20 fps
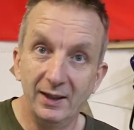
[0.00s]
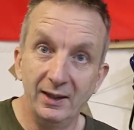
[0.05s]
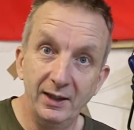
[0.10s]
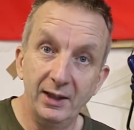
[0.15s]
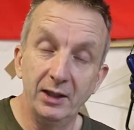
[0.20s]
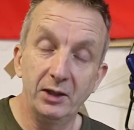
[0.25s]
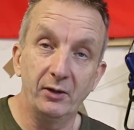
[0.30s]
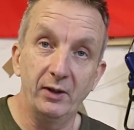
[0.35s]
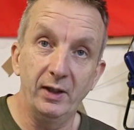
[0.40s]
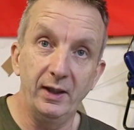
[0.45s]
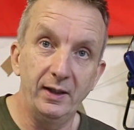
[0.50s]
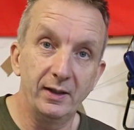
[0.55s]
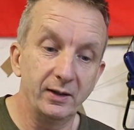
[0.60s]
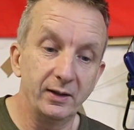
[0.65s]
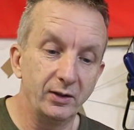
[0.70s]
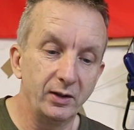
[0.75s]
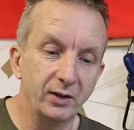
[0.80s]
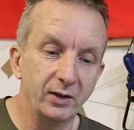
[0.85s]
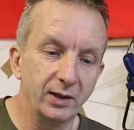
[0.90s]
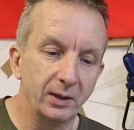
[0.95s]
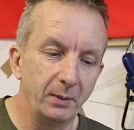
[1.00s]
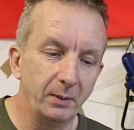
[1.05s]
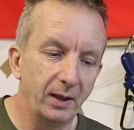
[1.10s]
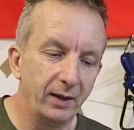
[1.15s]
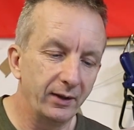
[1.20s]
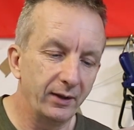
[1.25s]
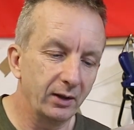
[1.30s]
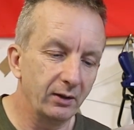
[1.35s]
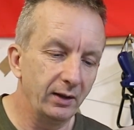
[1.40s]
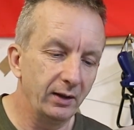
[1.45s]
Literally, this has just come
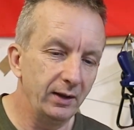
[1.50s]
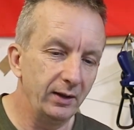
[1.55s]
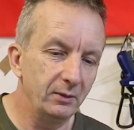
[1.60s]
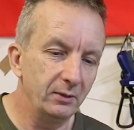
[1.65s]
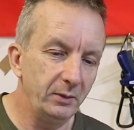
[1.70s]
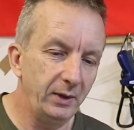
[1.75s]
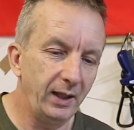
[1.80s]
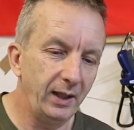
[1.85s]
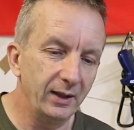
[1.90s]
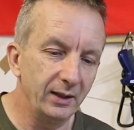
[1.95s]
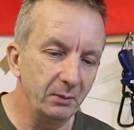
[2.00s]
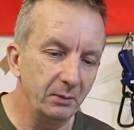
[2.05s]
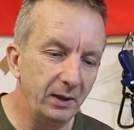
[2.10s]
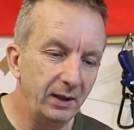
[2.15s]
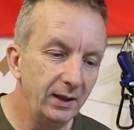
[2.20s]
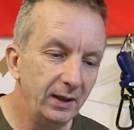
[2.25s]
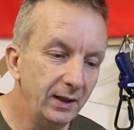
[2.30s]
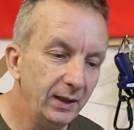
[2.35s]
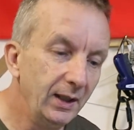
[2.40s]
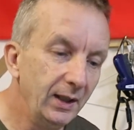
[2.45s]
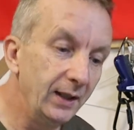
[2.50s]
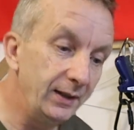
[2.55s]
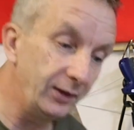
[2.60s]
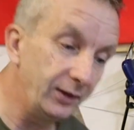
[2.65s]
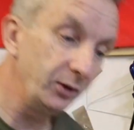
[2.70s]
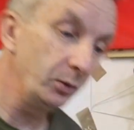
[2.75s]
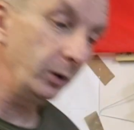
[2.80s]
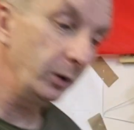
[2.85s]
out of the crate that we get them in. And this is